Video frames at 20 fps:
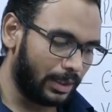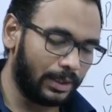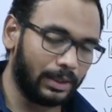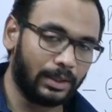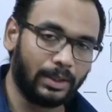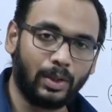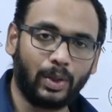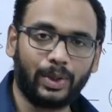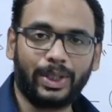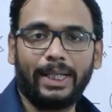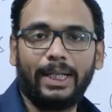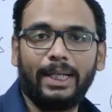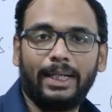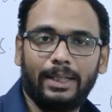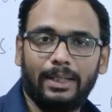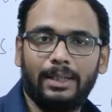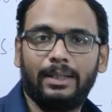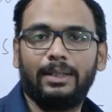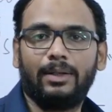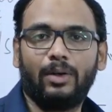
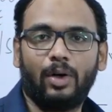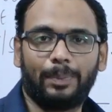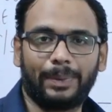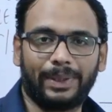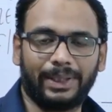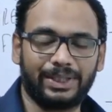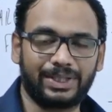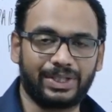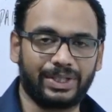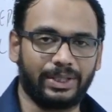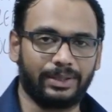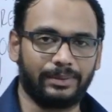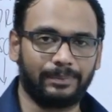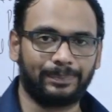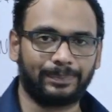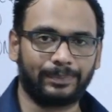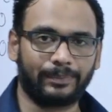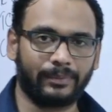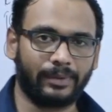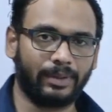hotel operation,
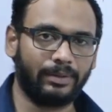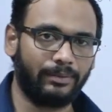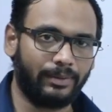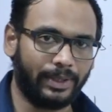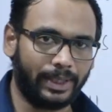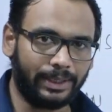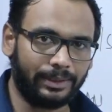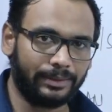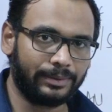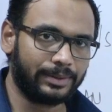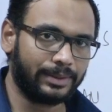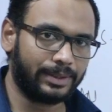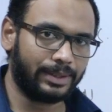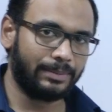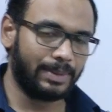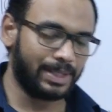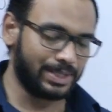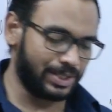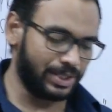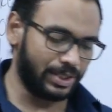right?
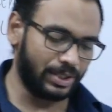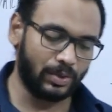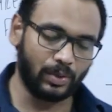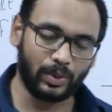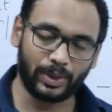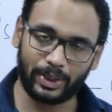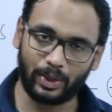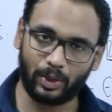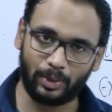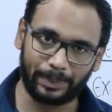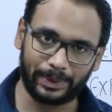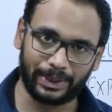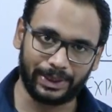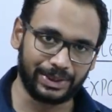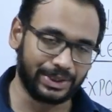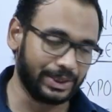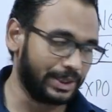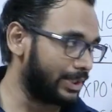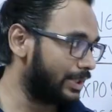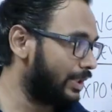Imagine a hotel
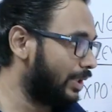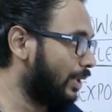operation.